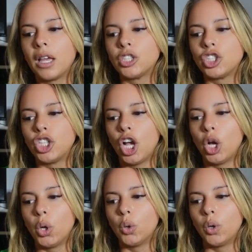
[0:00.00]

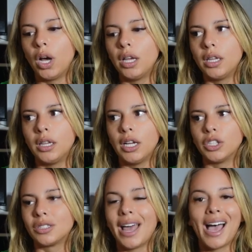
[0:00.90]
So
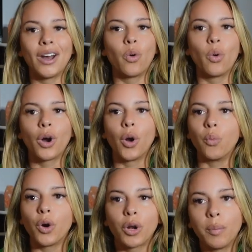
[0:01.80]
there's that, or a
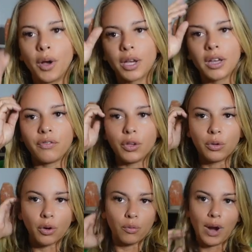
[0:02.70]
workbook if
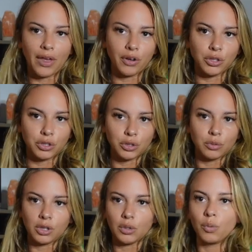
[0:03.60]
you'd rather
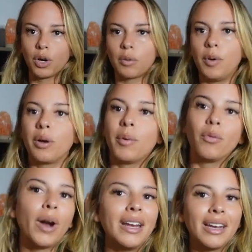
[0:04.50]
do the workbook.
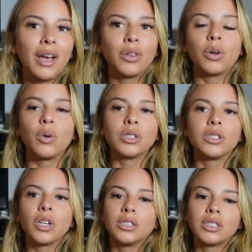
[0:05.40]
But right now the course
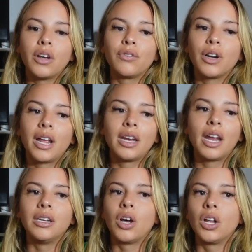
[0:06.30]
is on sale for
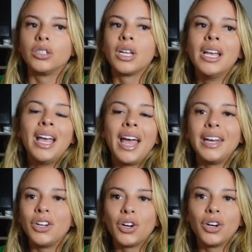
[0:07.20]
$99
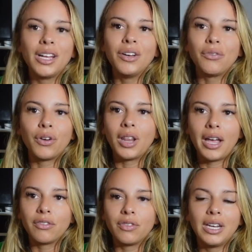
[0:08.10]
and you're in for
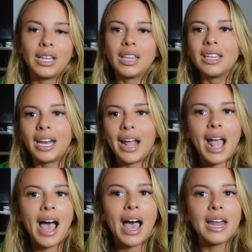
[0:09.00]
life. Anything that I
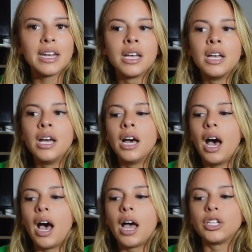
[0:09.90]

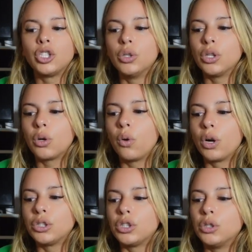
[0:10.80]
add to the
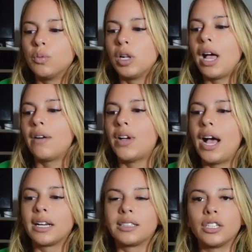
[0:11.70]
course, you will have
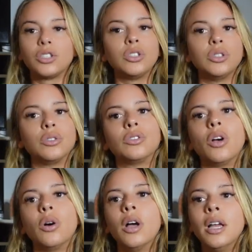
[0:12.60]
access to.
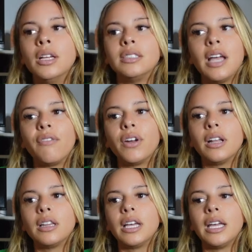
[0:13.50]
So
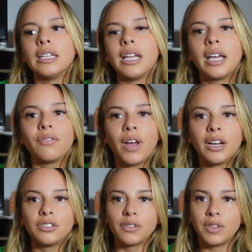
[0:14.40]
definitely take
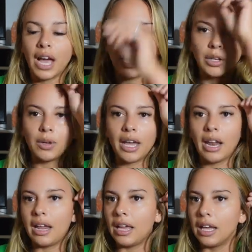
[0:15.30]
advantage of that. You
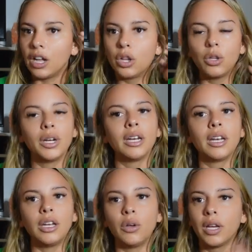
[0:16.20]
get
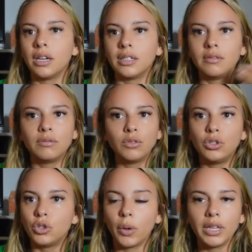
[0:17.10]
included. You can
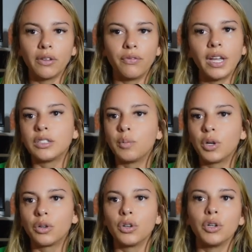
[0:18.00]
join the
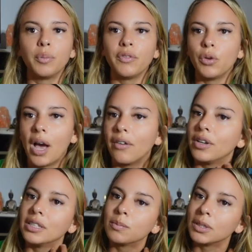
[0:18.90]
Facebook group if you have
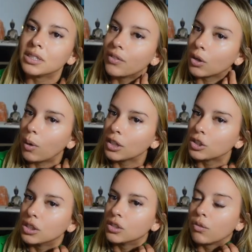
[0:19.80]
any specific
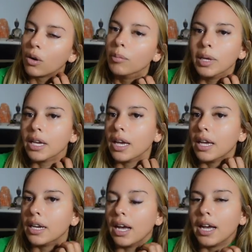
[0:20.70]
questions for me.
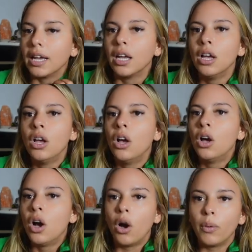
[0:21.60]
And I
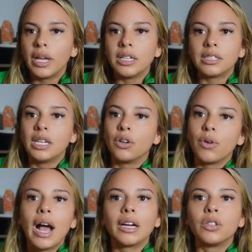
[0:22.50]
always
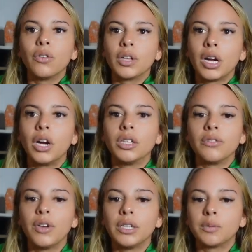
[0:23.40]
interact over there on the
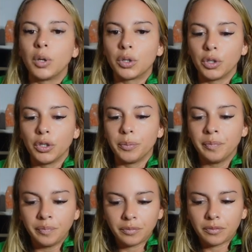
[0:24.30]
Facebook group.